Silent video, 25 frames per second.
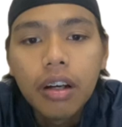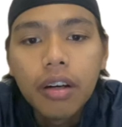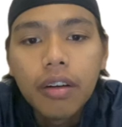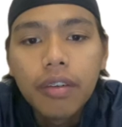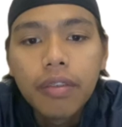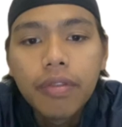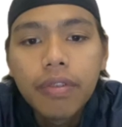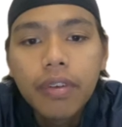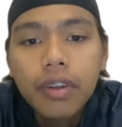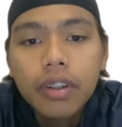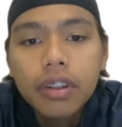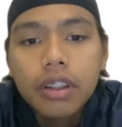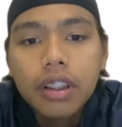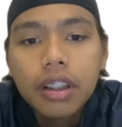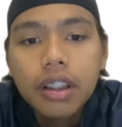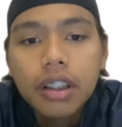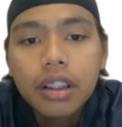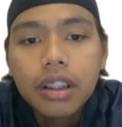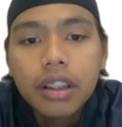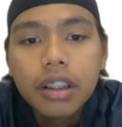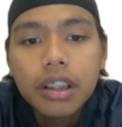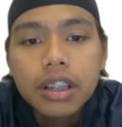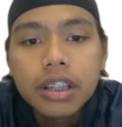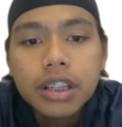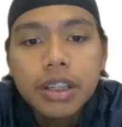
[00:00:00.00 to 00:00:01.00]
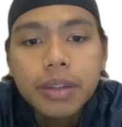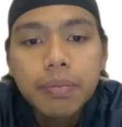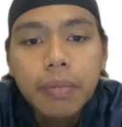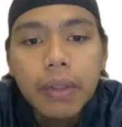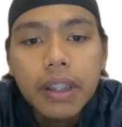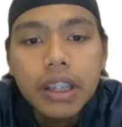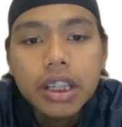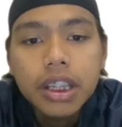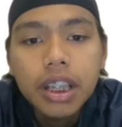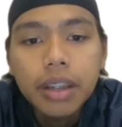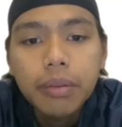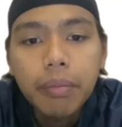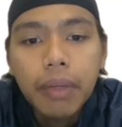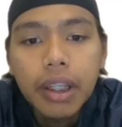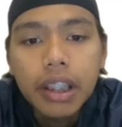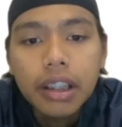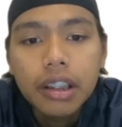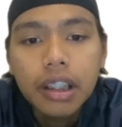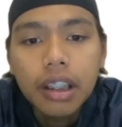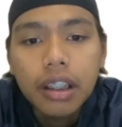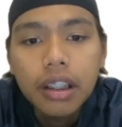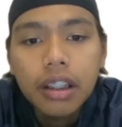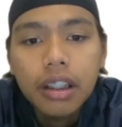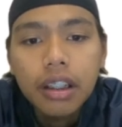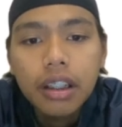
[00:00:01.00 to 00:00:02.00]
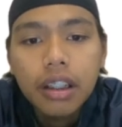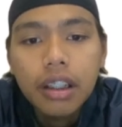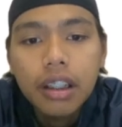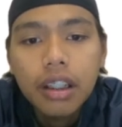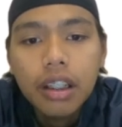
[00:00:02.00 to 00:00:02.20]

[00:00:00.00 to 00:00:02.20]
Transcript: For the inspection method,